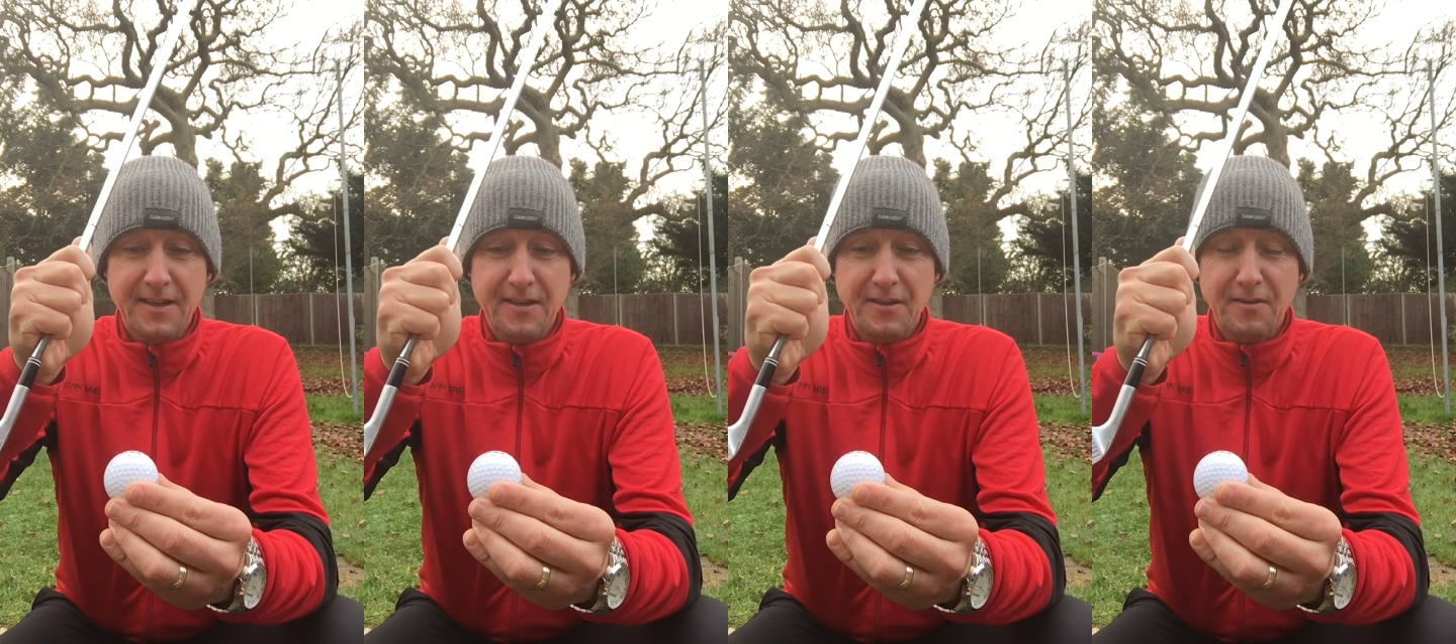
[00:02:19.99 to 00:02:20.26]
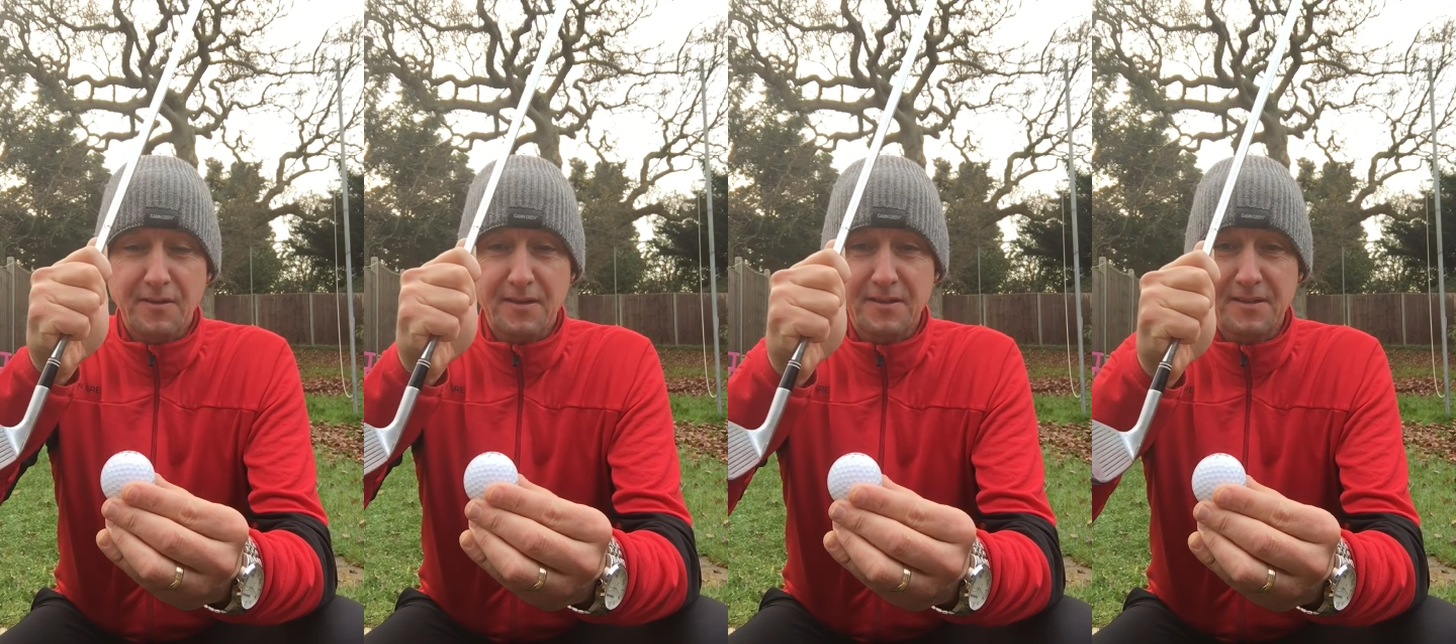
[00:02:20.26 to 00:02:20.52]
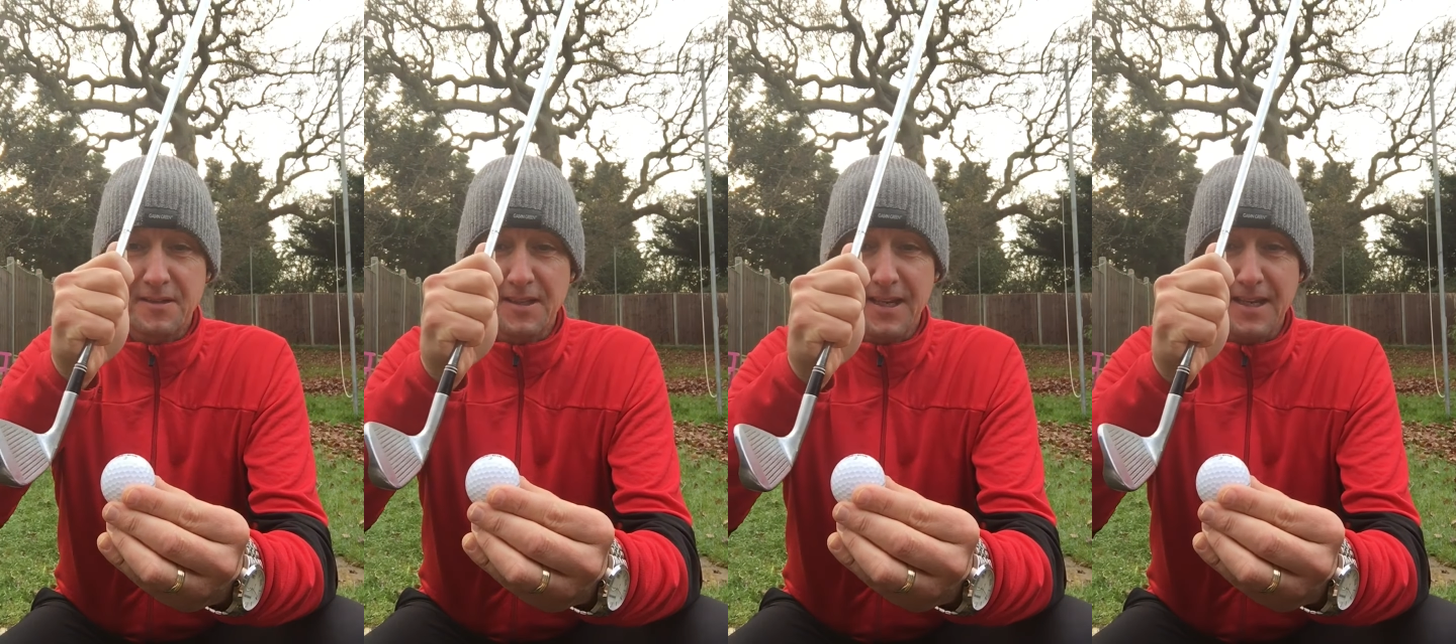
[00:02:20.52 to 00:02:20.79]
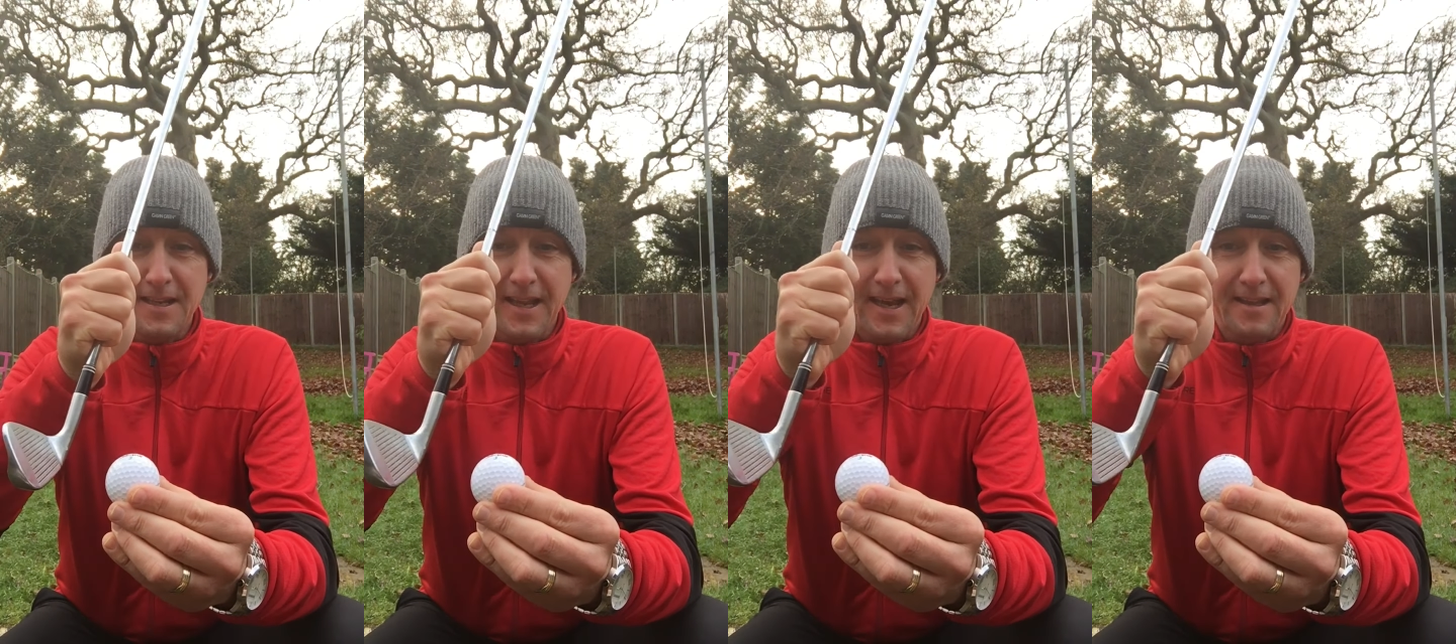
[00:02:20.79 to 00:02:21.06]
you can see
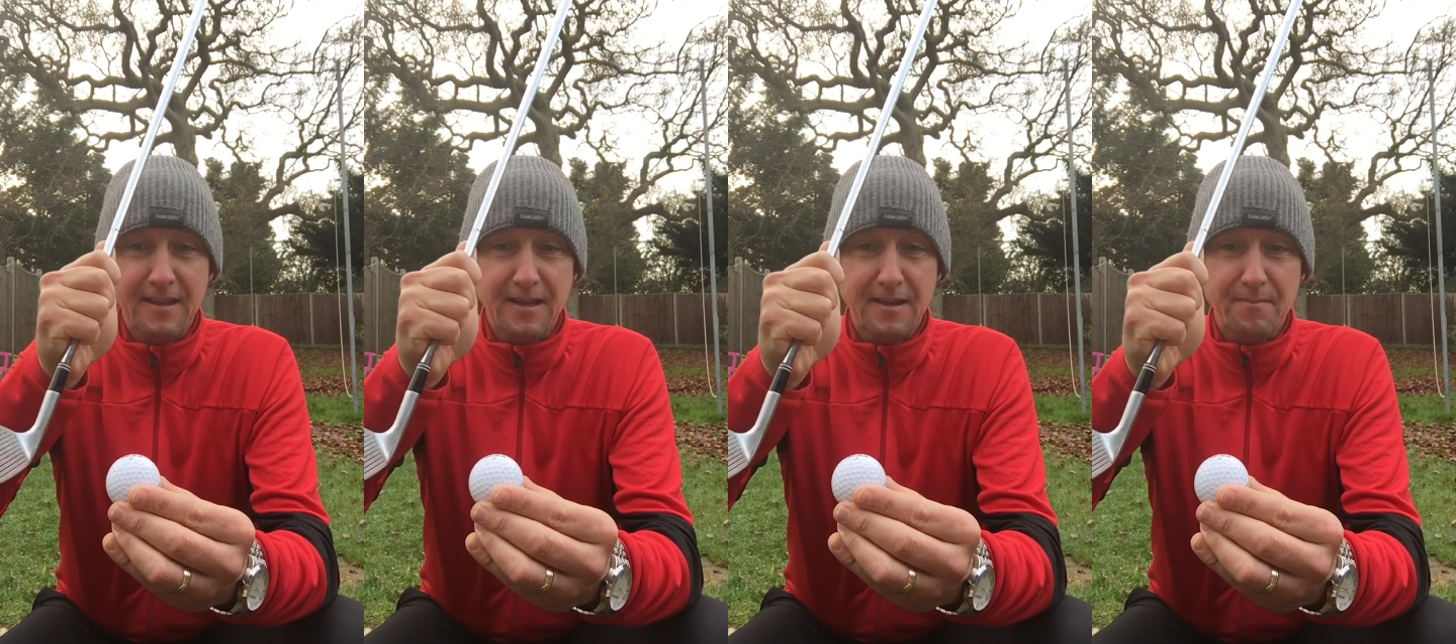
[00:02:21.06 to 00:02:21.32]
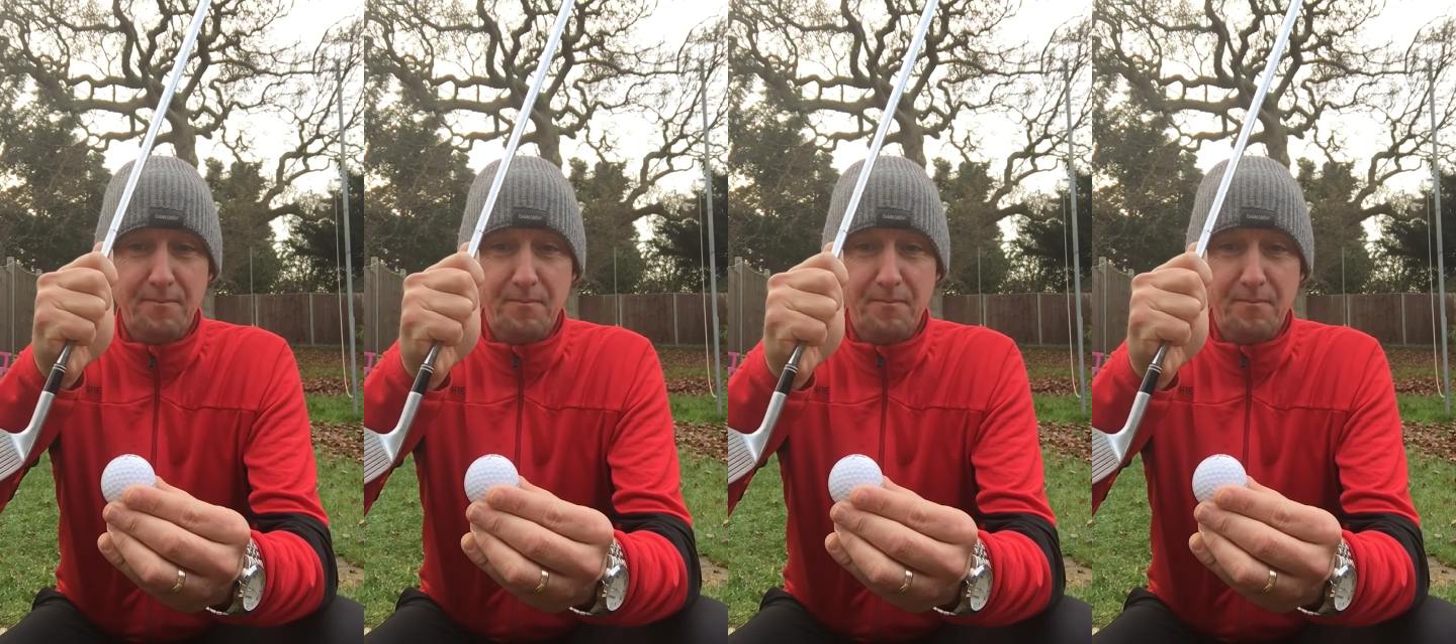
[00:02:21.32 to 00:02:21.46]
now that